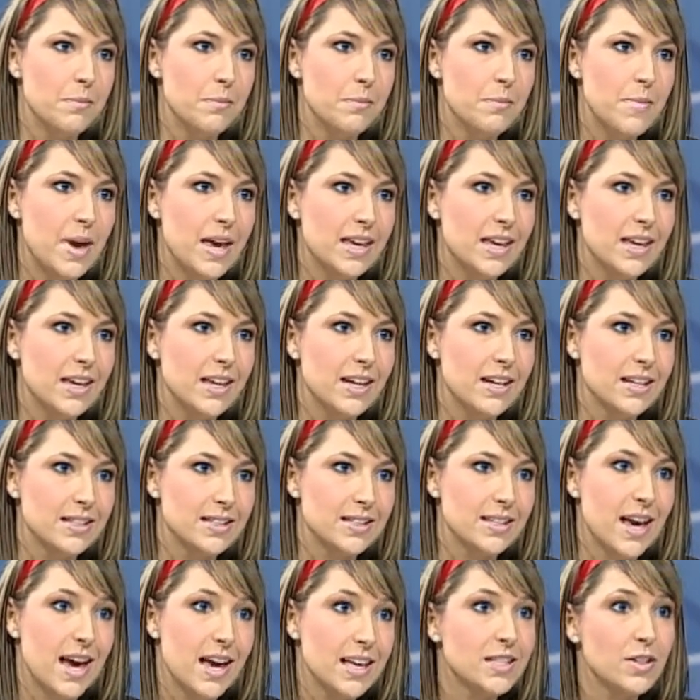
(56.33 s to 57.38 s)
making
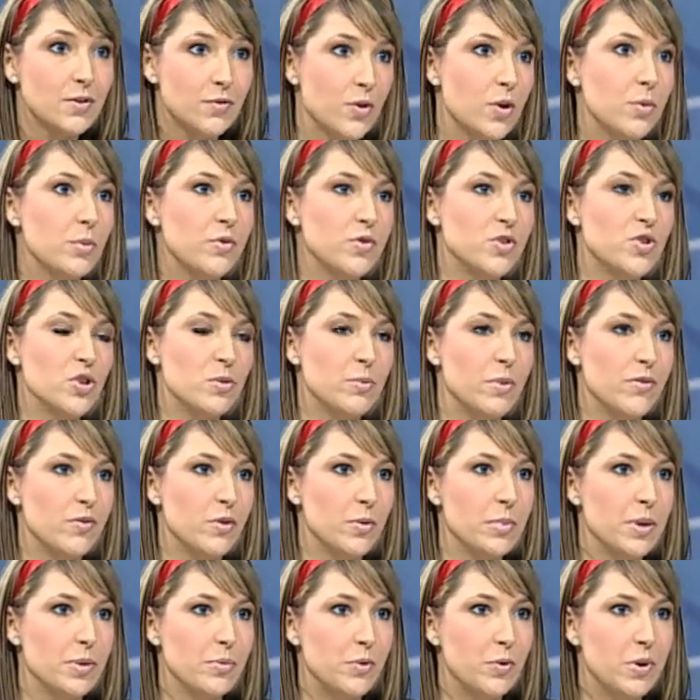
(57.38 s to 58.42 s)
it as a form of treatment for
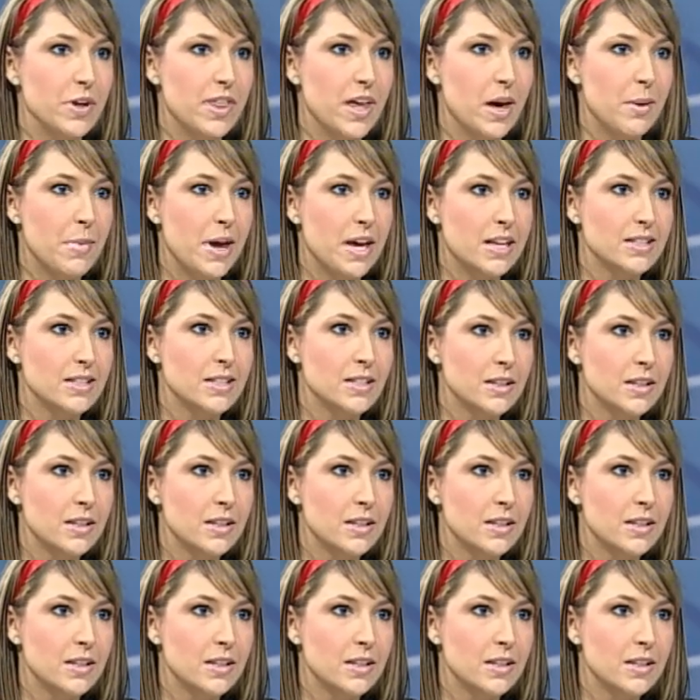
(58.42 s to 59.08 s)
people with MS.